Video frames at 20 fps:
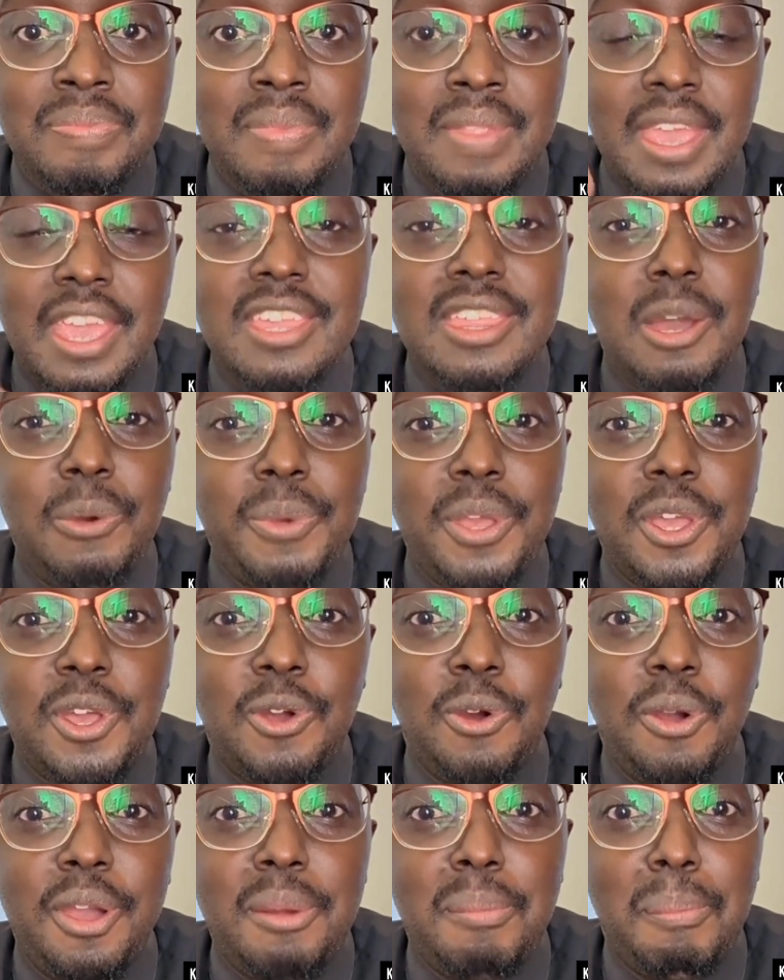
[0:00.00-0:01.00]
either we
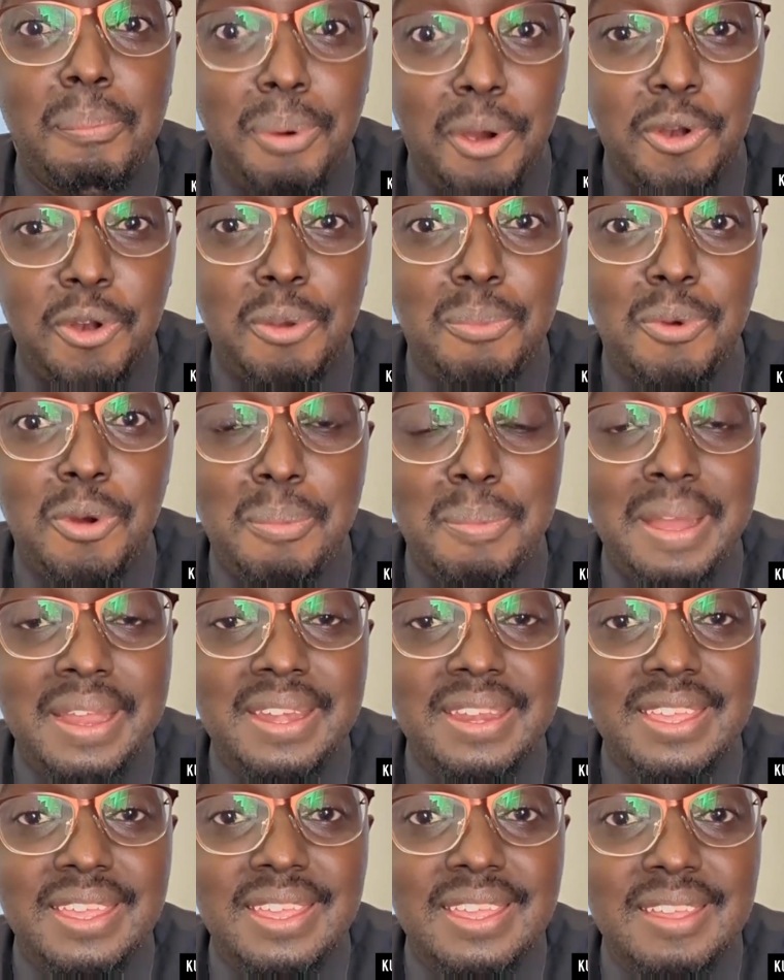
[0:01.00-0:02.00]
go and borrow more
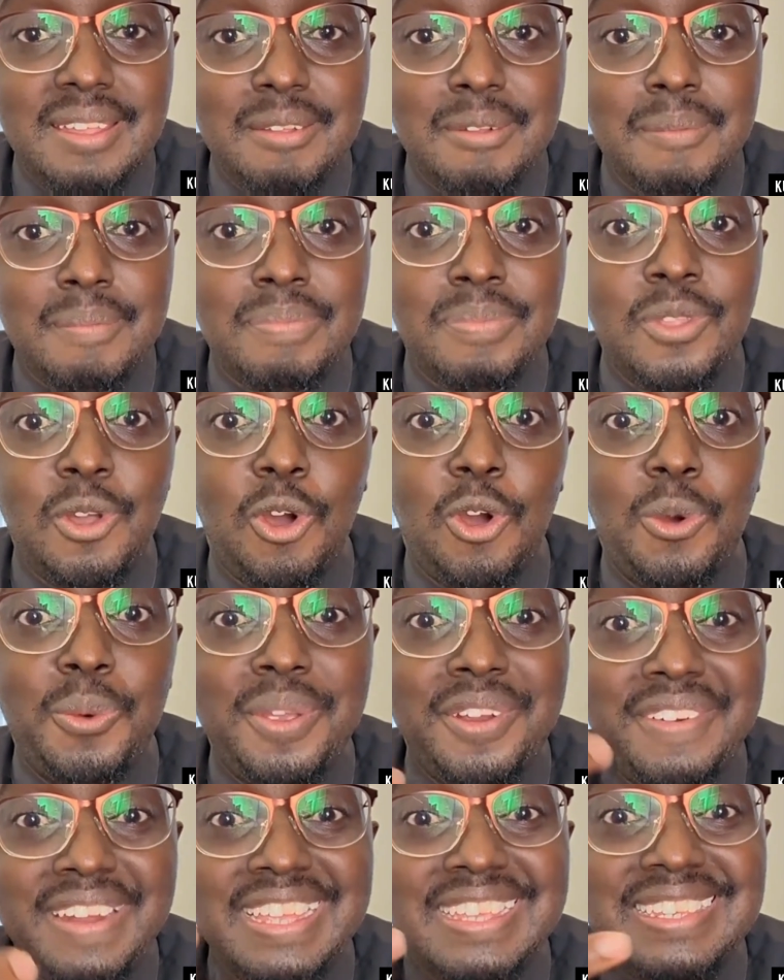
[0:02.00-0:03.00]
money, or we
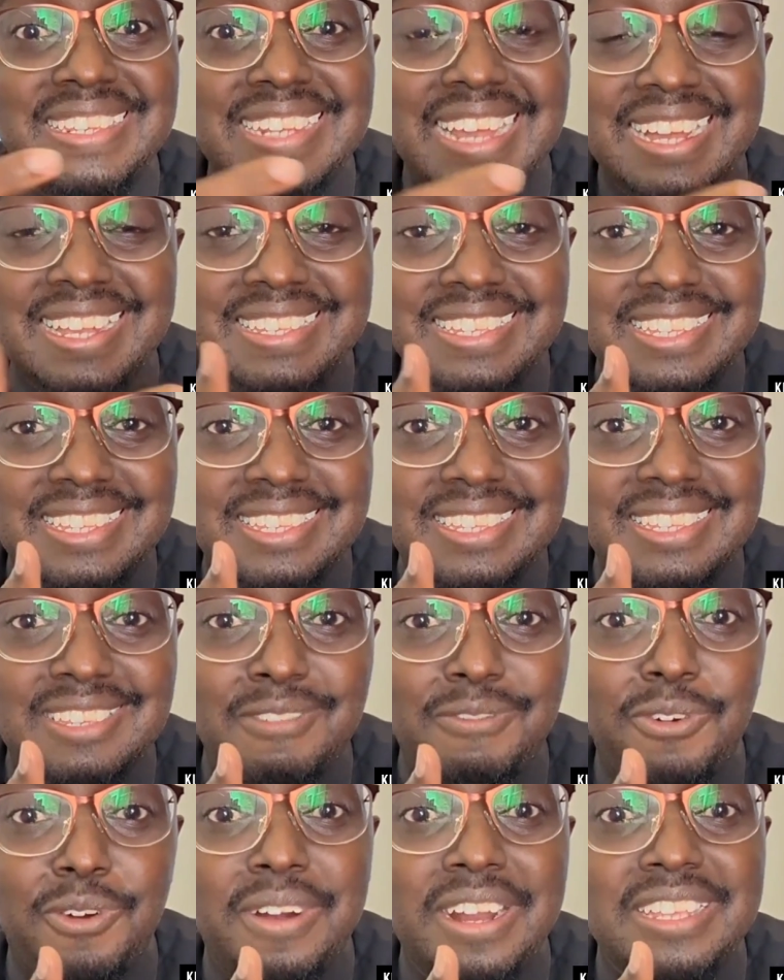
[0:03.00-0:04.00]
raise taxes
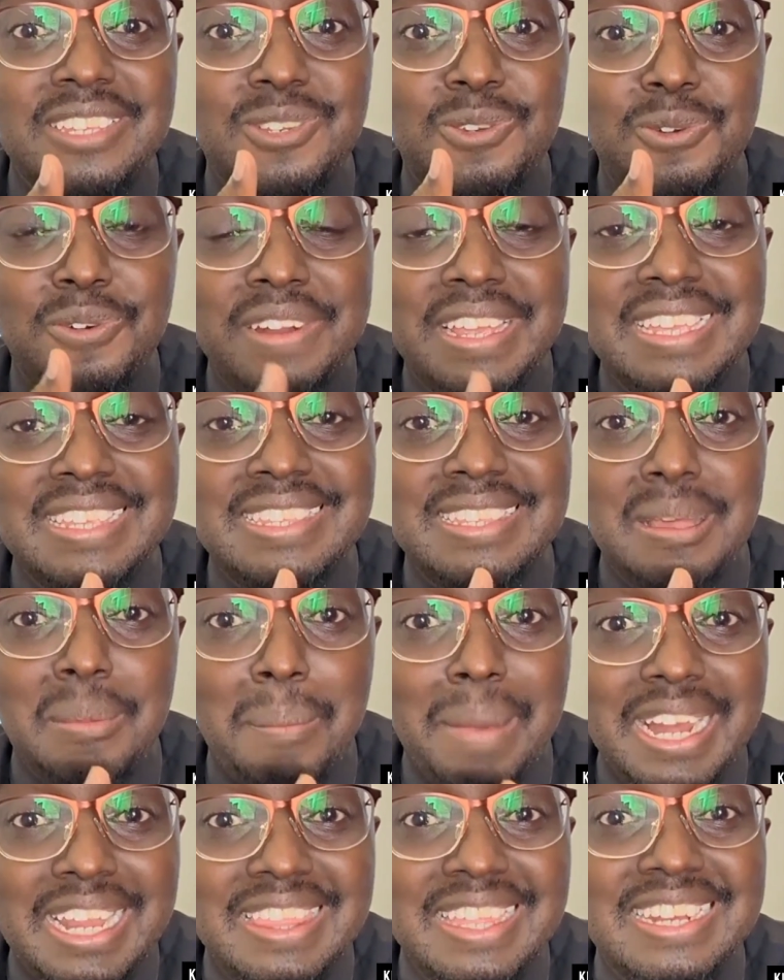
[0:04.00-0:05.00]
for us to raise the
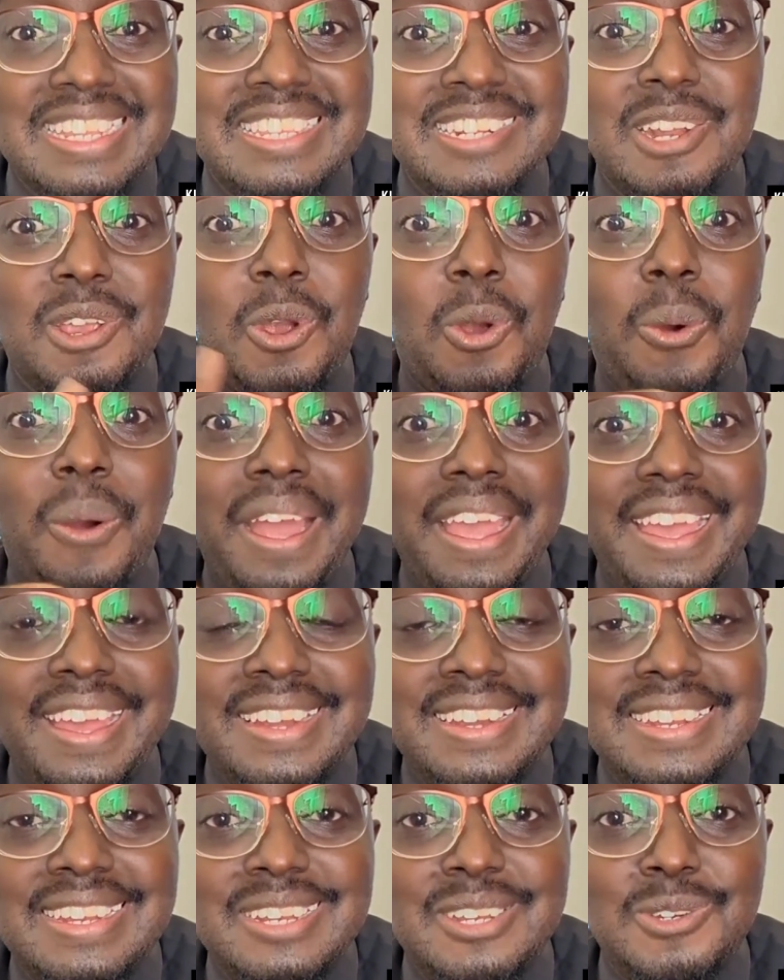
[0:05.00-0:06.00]
money that is
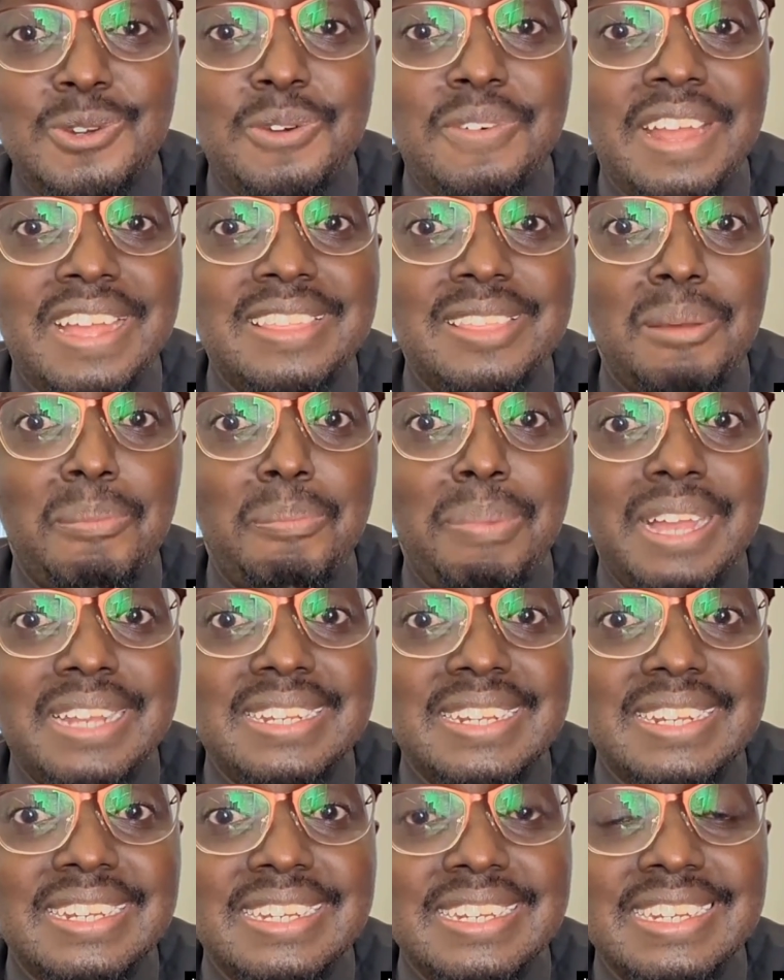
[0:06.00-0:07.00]
required to run the
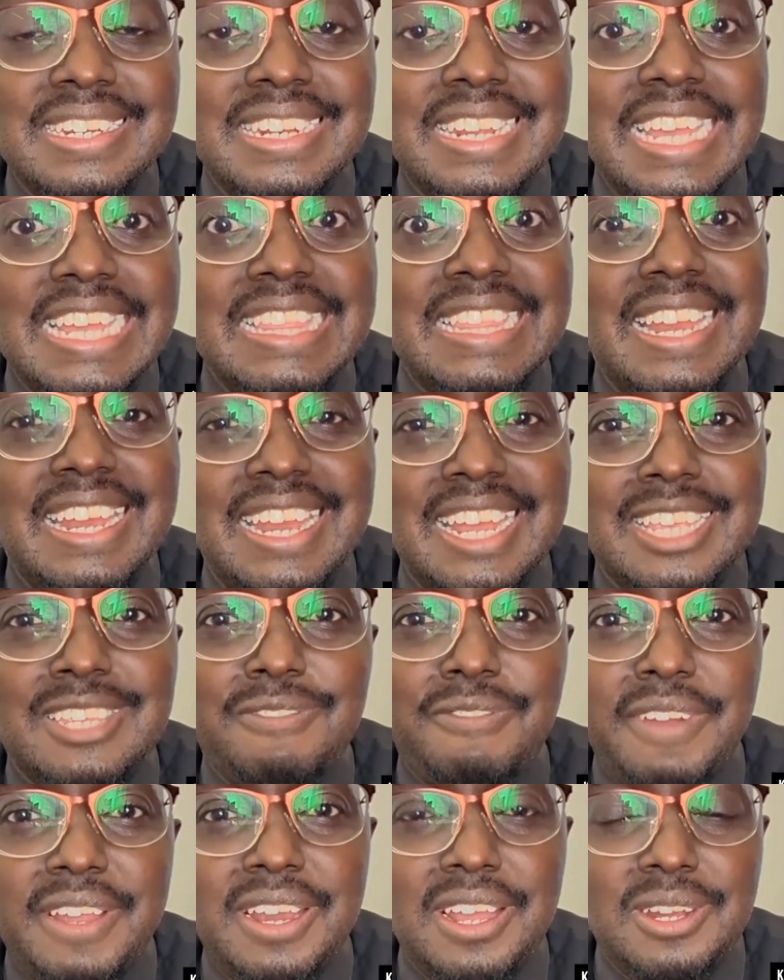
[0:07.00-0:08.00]
budget in the next
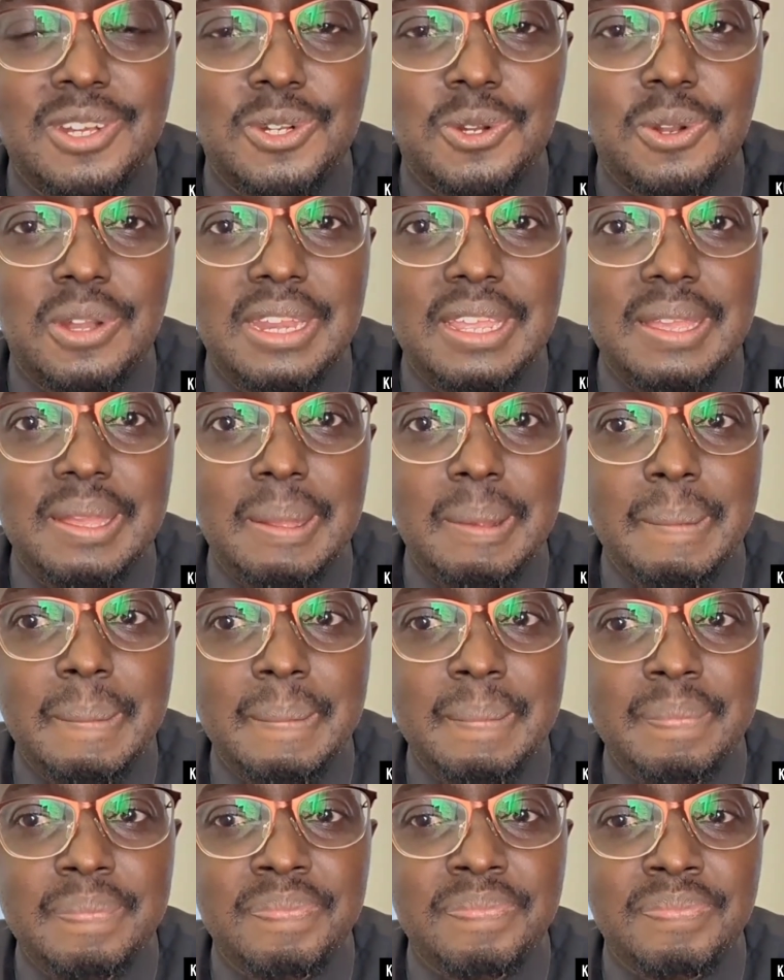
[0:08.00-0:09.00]
financial year.
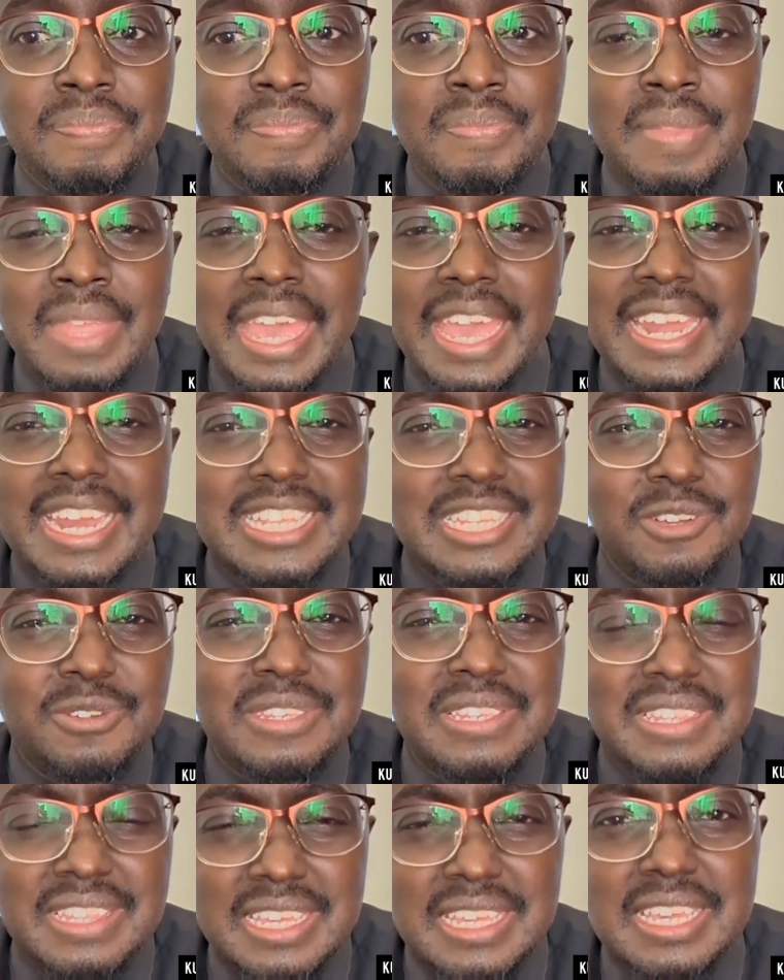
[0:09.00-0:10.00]
And as I
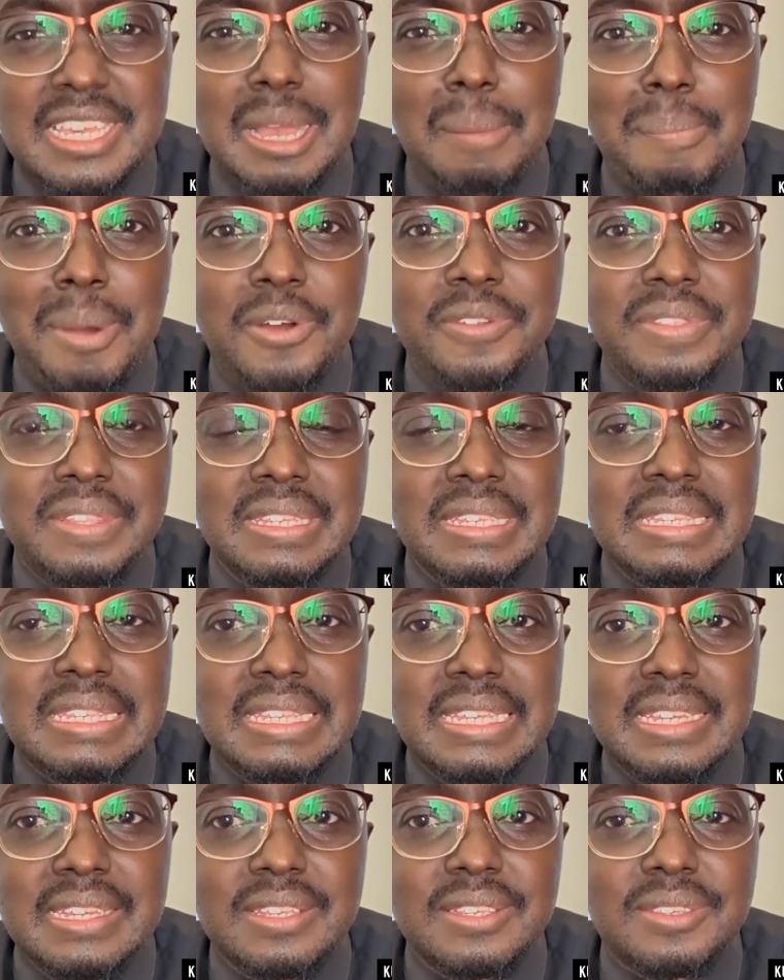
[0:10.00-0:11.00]
was thinking about these
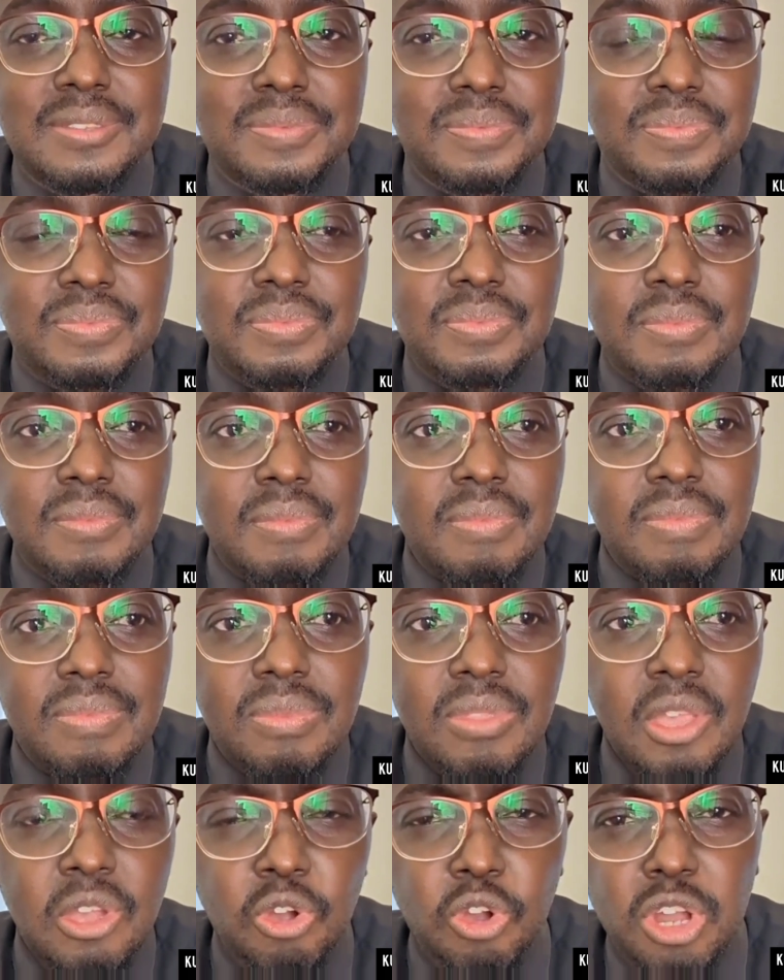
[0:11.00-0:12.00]
things,
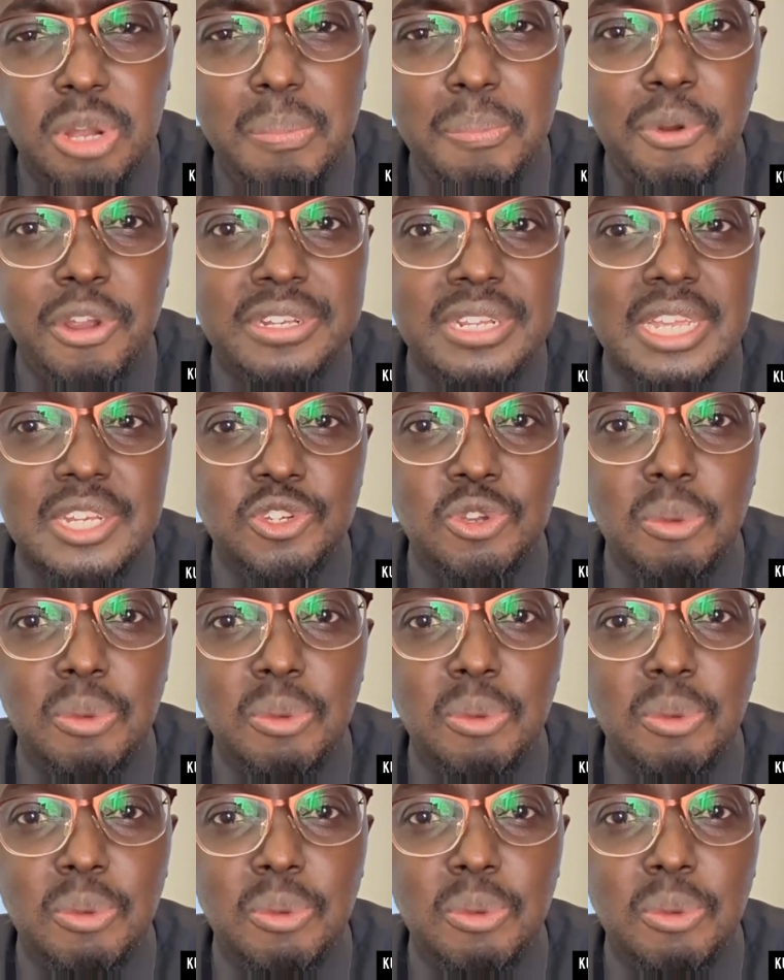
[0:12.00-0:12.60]
God brought into